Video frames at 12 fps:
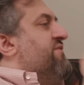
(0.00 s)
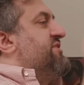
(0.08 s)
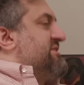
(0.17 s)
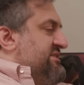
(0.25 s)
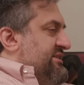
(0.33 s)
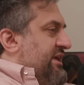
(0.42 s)
of the
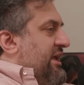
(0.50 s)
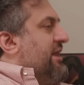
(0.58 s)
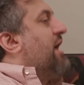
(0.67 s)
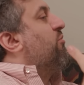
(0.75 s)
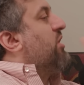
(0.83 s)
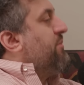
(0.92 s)
scene
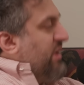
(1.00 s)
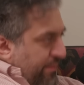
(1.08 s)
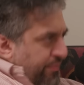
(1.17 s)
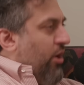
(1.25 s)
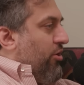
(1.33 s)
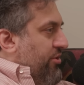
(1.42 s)
i want to be a
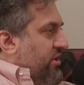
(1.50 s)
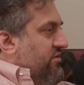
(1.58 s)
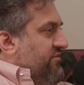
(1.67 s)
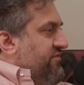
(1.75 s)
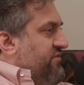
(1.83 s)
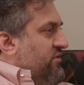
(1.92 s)
part
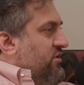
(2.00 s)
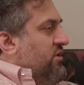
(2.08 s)
of yeah